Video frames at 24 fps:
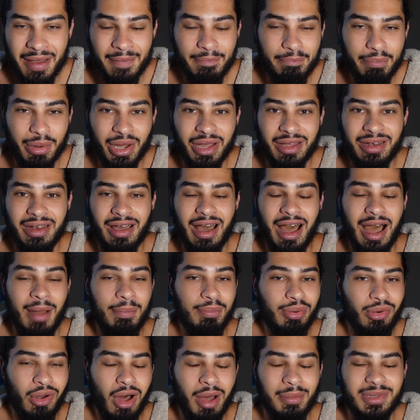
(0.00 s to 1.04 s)
but I
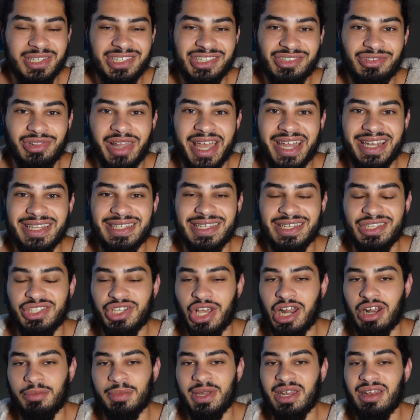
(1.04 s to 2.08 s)
promise you, ladies and
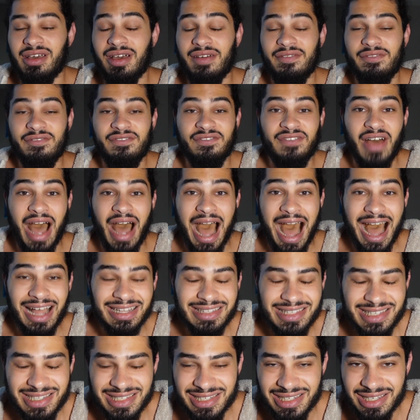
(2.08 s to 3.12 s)
gentlemen,
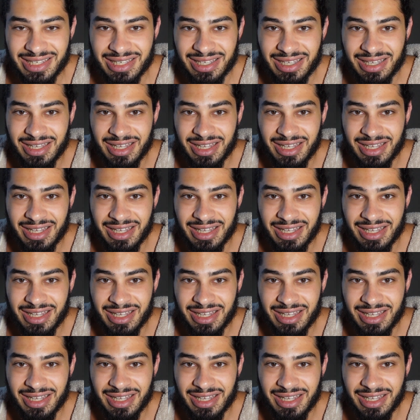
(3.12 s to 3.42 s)
fats